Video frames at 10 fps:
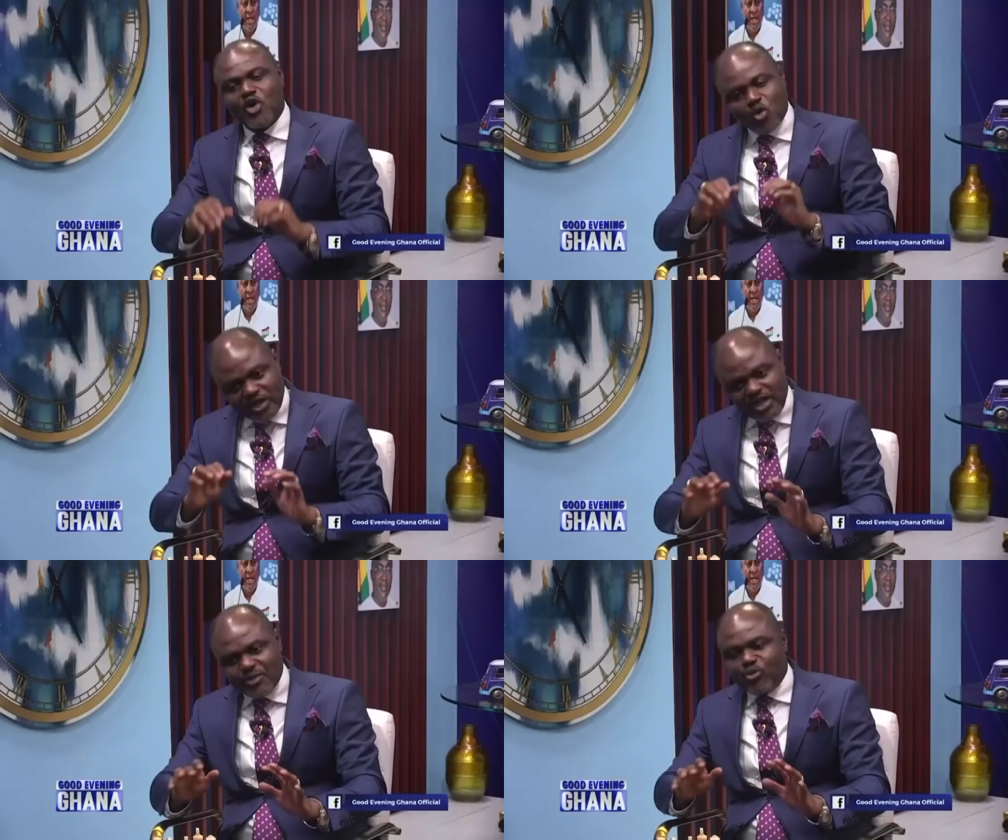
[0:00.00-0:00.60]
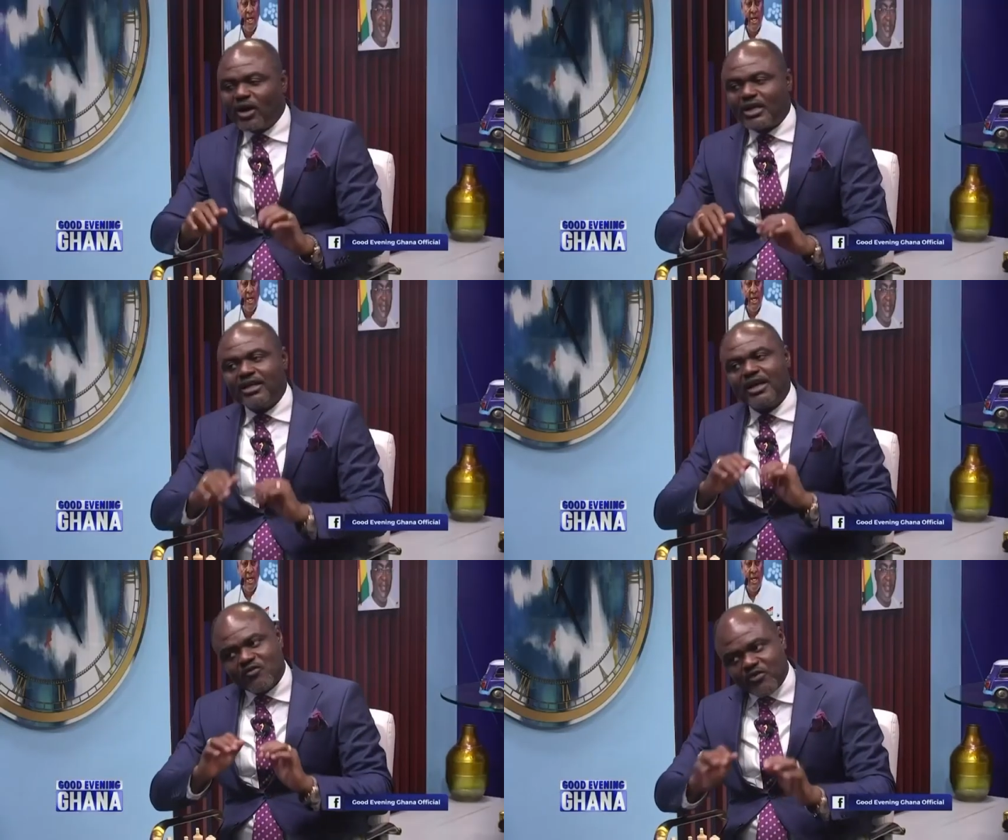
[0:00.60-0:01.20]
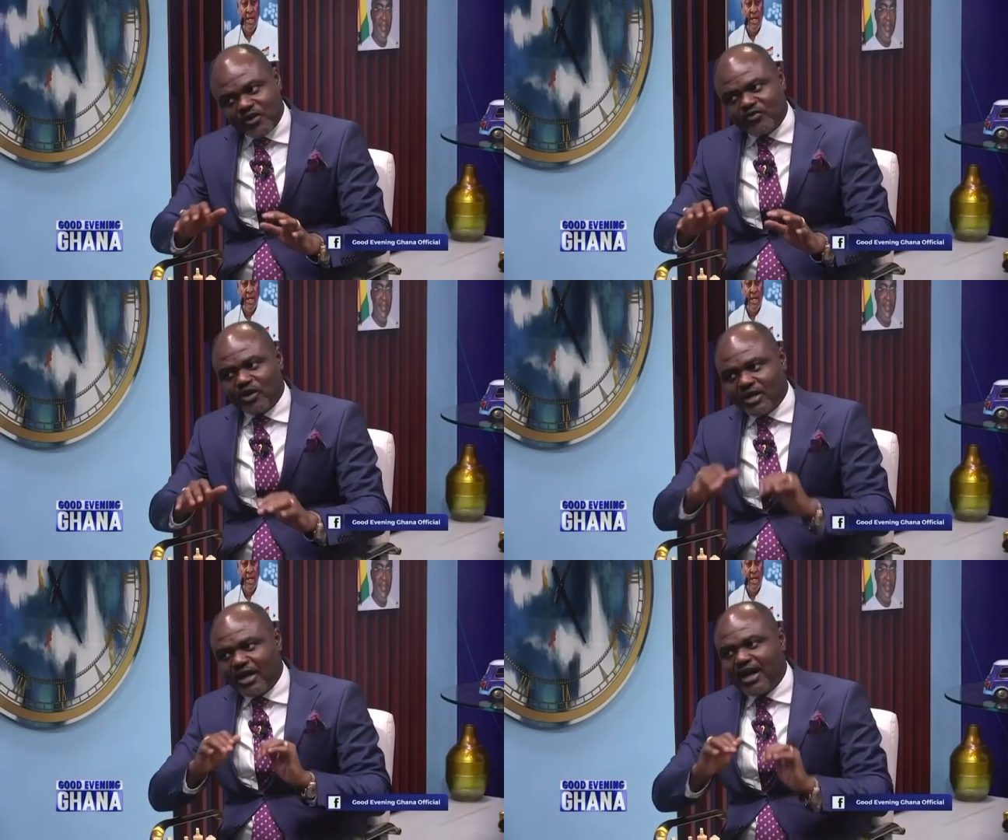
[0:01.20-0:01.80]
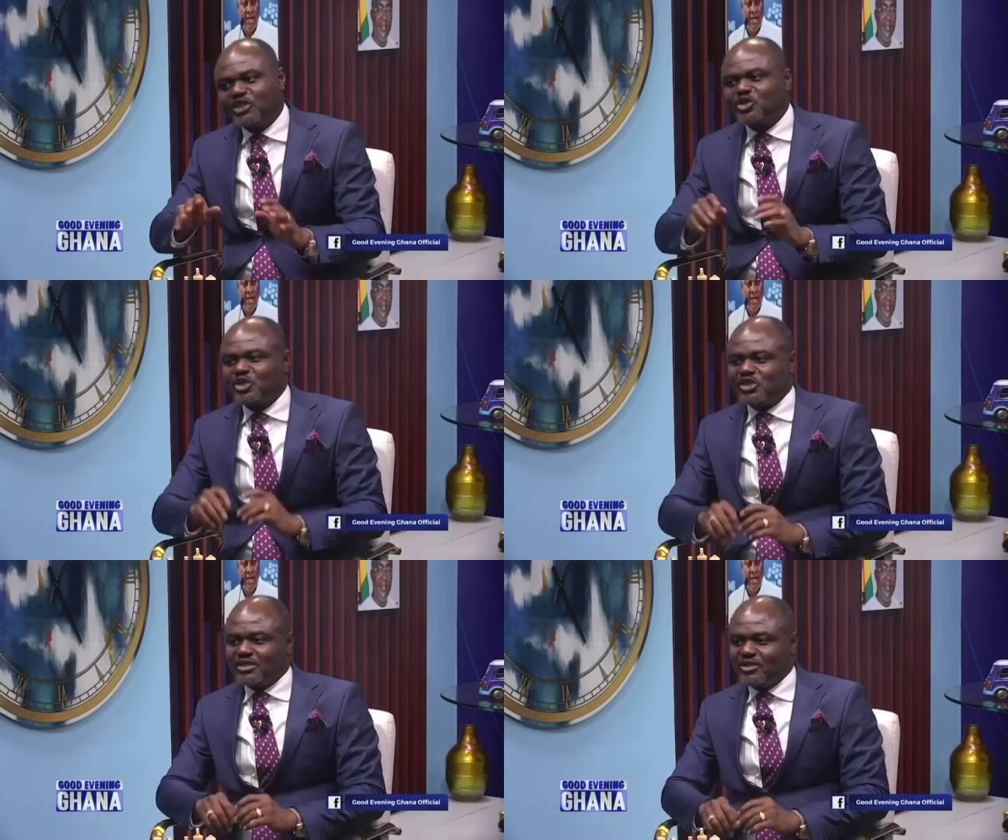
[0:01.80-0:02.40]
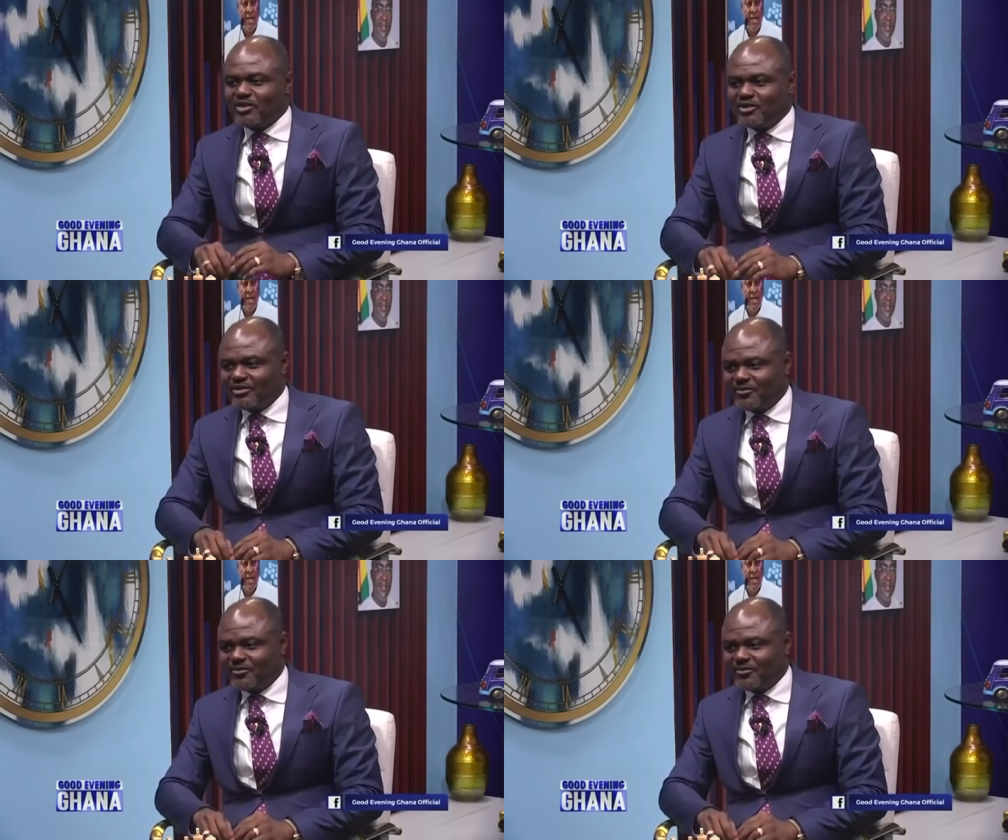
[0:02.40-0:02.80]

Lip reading: We keep working faithfully and trusting God.